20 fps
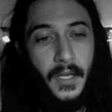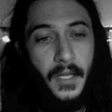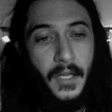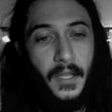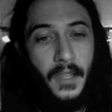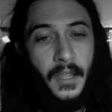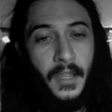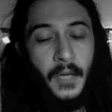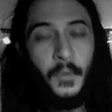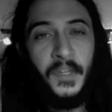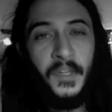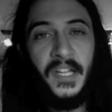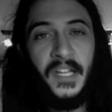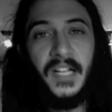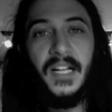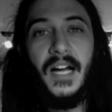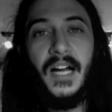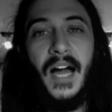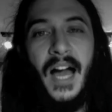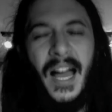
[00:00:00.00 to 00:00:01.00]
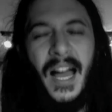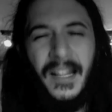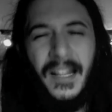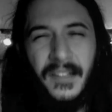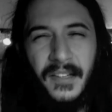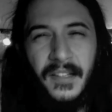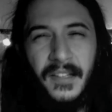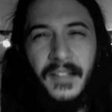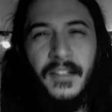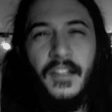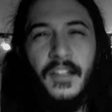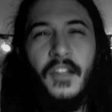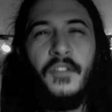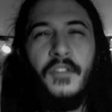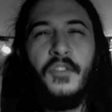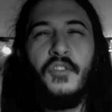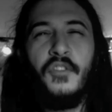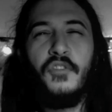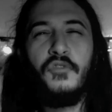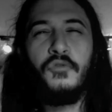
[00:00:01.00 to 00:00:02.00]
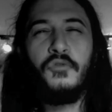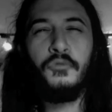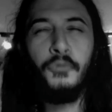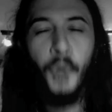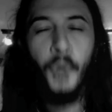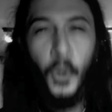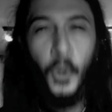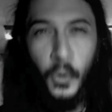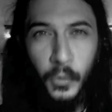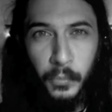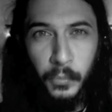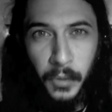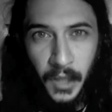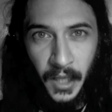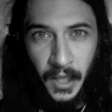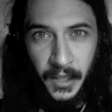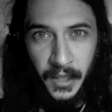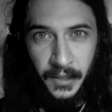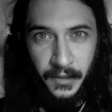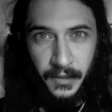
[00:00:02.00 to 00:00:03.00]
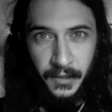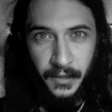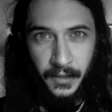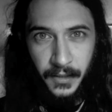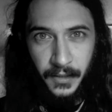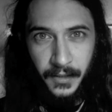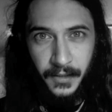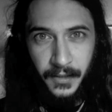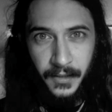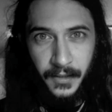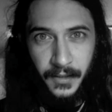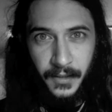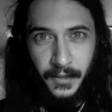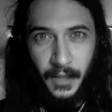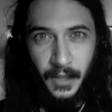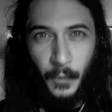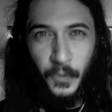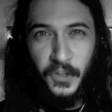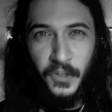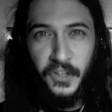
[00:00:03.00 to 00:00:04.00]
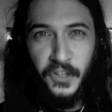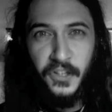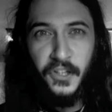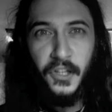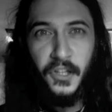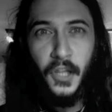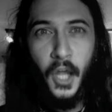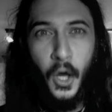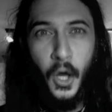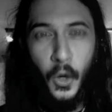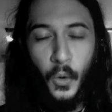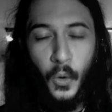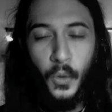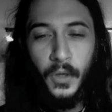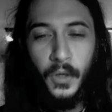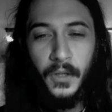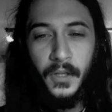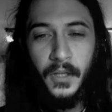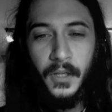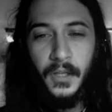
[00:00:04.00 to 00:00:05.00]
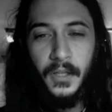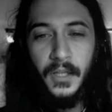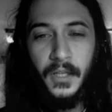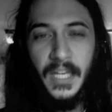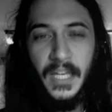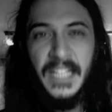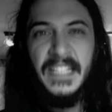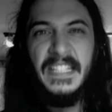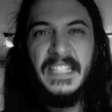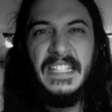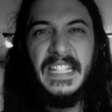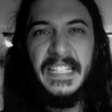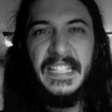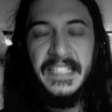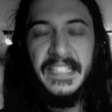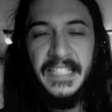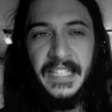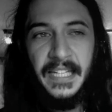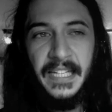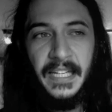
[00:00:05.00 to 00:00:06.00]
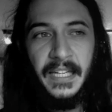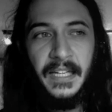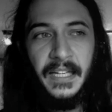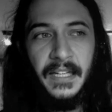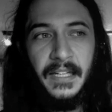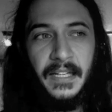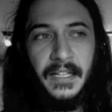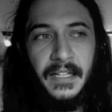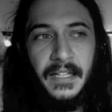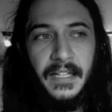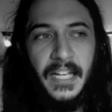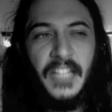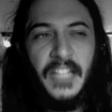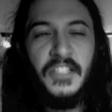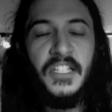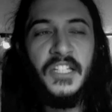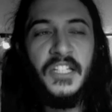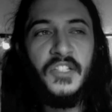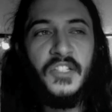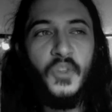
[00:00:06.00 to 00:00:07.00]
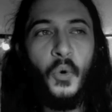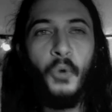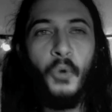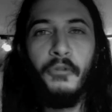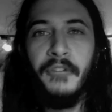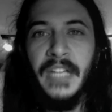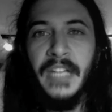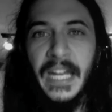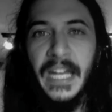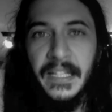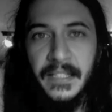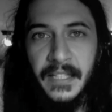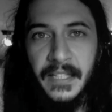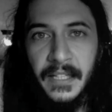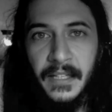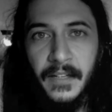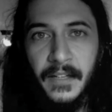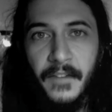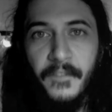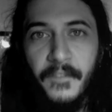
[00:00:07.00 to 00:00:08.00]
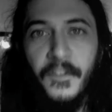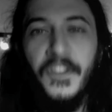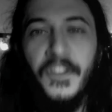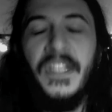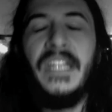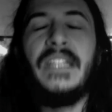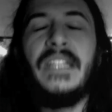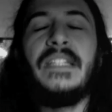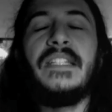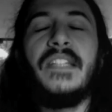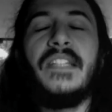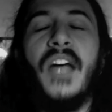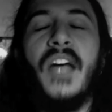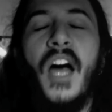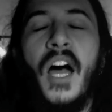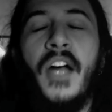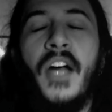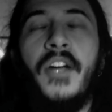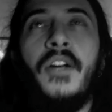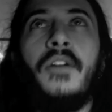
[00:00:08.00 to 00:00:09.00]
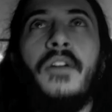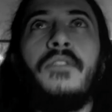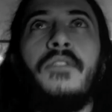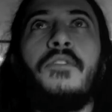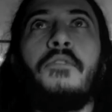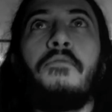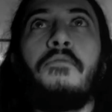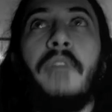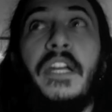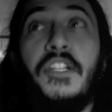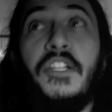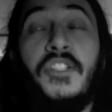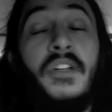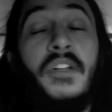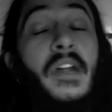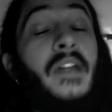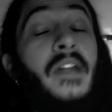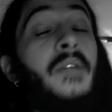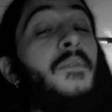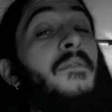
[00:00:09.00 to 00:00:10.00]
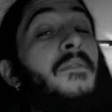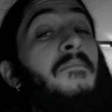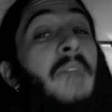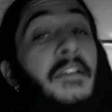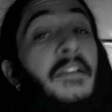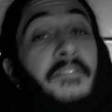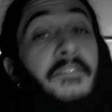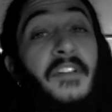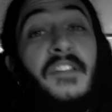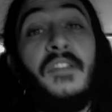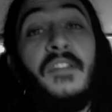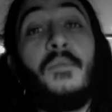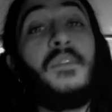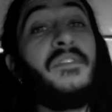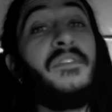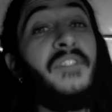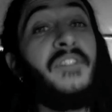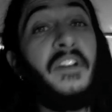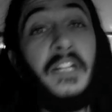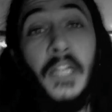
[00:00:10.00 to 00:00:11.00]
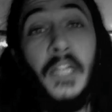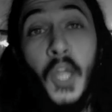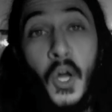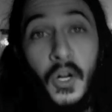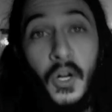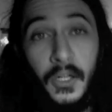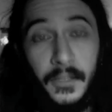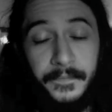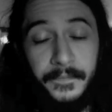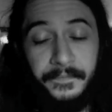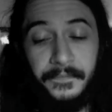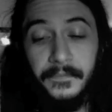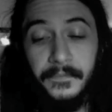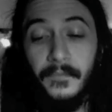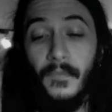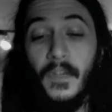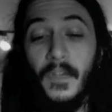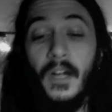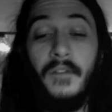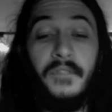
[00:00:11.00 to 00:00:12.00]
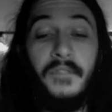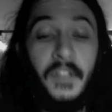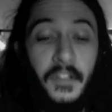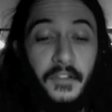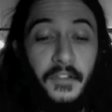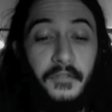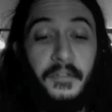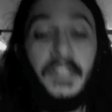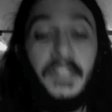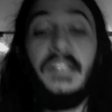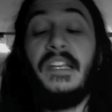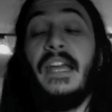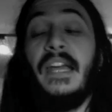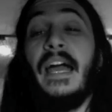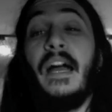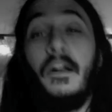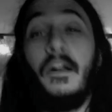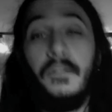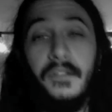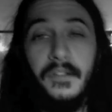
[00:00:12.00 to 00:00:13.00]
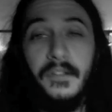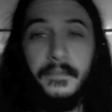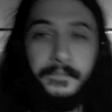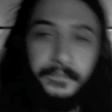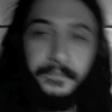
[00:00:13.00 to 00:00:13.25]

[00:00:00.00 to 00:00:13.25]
There was a constant strobe light that was slow and dizzying and disorienting for the entire duration, and my friends, it was very long, of this 3D house.